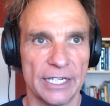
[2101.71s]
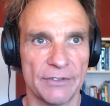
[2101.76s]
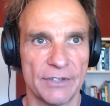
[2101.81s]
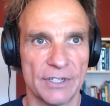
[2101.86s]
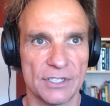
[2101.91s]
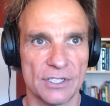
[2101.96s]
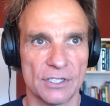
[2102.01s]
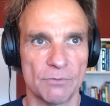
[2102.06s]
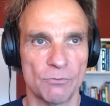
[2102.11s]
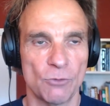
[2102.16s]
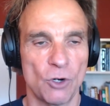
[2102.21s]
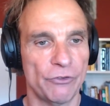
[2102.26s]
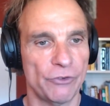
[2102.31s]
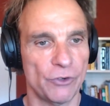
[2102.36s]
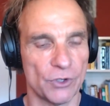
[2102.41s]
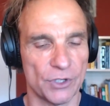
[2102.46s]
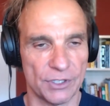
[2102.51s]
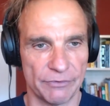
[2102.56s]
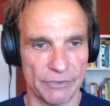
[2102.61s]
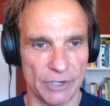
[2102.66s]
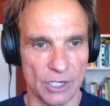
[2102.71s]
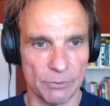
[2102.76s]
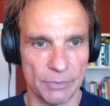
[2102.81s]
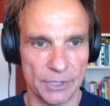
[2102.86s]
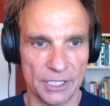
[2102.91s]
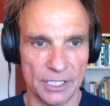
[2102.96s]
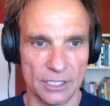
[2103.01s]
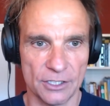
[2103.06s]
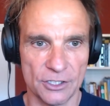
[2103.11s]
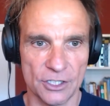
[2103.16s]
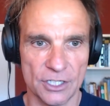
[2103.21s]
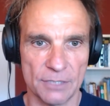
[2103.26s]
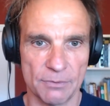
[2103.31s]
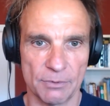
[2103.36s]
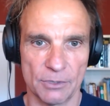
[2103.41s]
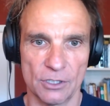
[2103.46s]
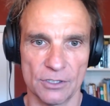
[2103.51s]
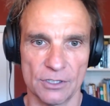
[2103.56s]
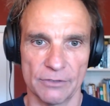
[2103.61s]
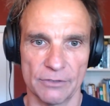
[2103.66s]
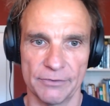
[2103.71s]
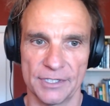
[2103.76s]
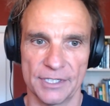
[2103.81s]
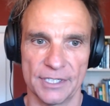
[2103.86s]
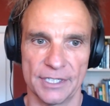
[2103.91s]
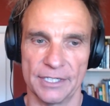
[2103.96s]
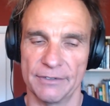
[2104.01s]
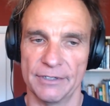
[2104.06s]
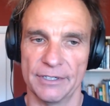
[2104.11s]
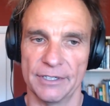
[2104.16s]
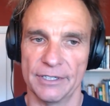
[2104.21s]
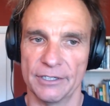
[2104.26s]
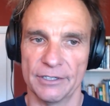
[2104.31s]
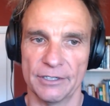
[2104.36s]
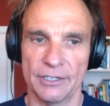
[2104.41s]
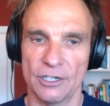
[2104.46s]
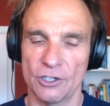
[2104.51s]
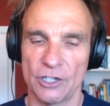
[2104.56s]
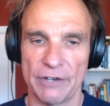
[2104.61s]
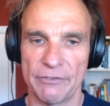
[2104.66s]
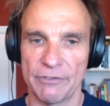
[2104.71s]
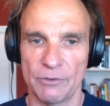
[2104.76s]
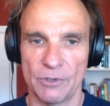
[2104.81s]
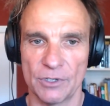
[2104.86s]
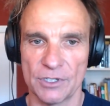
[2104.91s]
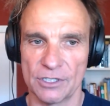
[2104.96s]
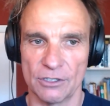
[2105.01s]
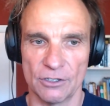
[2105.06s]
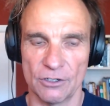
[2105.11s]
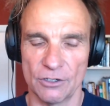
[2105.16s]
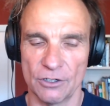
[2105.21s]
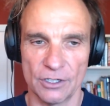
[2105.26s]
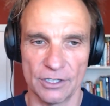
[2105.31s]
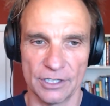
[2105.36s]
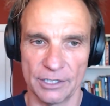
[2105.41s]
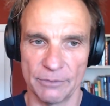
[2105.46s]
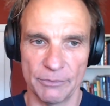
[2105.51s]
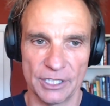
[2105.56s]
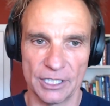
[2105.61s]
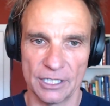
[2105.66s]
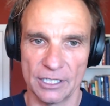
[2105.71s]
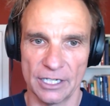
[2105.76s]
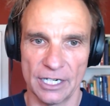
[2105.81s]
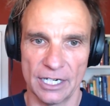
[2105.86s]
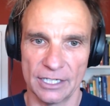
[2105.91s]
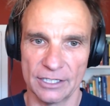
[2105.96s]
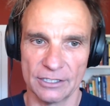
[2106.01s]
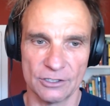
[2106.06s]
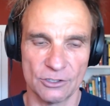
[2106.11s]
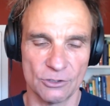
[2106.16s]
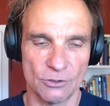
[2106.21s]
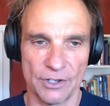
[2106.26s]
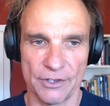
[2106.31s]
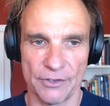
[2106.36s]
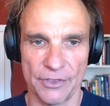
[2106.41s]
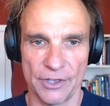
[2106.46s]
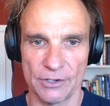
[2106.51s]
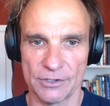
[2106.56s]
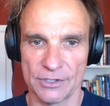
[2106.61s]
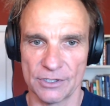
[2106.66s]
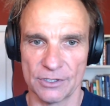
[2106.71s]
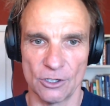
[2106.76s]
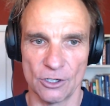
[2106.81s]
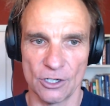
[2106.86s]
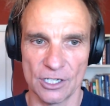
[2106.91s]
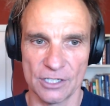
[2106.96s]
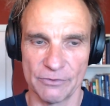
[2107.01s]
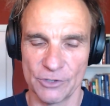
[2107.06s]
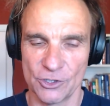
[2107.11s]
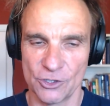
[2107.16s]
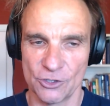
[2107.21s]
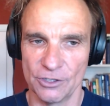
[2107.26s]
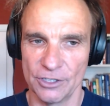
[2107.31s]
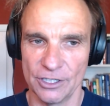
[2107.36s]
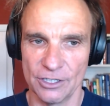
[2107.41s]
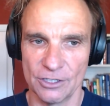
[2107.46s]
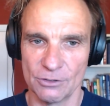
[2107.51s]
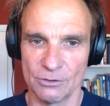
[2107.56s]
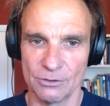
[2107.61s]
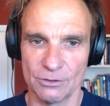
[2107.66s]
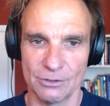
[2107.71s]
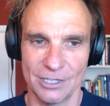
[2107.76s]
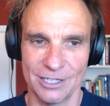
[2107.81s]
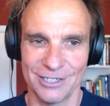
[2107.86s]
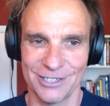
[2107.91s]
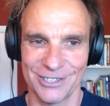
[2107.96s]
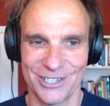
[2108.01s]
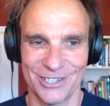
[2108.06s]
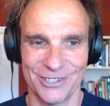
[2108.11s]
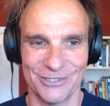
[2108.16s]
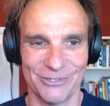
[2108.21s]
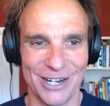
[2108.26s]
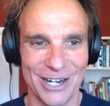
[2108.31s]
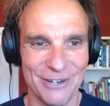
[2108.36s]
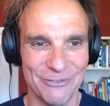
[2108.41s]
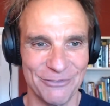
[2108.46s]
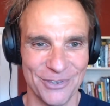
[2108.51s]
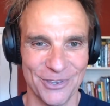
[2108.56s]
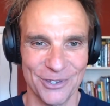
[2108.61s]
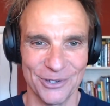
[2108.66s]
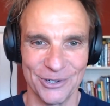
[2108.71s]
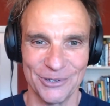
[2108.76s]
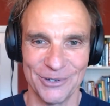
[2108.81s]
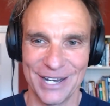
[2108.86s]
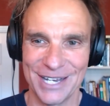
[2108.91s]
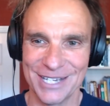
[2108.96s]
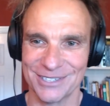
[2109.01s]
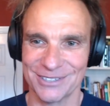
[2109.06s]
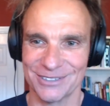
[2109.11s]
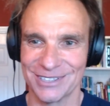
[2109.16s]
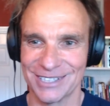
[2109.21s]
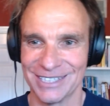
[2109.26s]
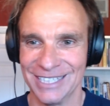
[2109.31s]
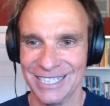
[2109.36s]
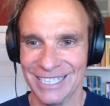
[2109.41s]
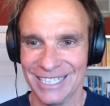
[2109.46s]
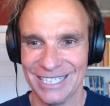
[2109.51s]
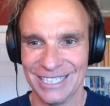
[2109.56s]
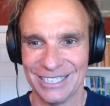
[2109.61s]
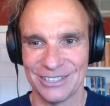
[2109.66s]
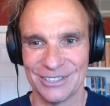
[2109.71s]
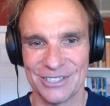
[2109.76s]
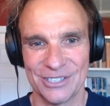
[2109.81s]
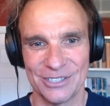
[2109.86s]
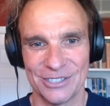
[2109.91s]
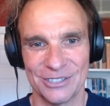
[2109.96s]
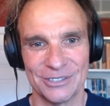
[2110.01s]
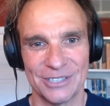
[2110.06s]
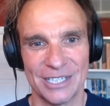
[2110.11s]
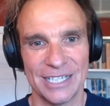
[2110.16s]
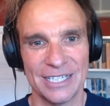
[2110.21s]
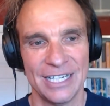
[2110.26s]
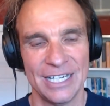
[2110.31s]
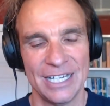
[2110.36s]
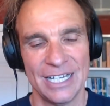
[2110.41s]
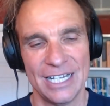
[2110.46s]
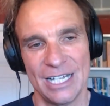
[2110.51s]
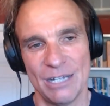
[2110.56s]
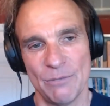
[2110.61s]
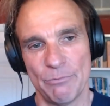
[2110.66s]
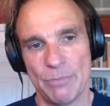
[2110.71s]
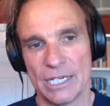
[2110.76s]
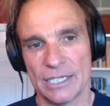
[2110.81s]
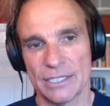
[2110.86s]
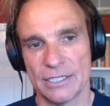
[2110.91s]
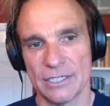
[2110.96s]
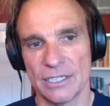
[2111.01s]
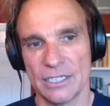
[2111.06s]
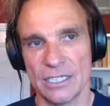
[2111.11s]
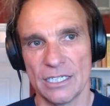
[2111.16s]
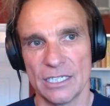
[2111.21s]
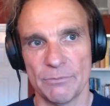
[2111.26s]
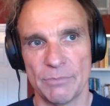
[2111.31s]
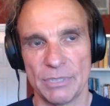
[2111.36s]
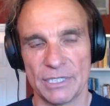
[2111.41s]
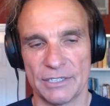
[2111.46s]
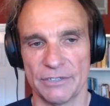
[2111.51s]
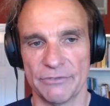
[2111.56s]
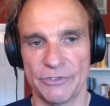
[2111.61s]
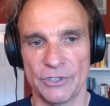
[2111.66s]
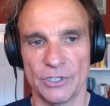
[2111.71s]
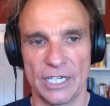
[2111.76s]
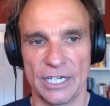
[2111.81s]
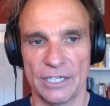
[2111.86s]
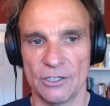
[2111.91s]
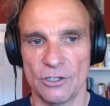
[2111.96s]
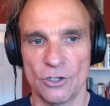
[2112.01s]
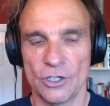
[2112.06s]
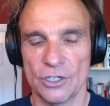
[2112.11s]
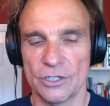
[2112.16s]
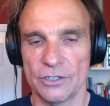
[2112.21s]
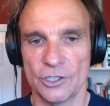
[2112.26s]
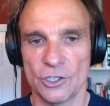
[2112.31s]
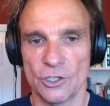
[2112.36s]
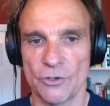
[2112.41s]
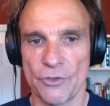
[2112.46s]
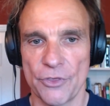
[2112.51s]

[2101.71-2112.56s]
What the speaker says: this is more for developing countries because obviously not everyone's going to earn immediately $100,000, $200,000, which you need to survive in the US or so, right? But if you can earn, $30,000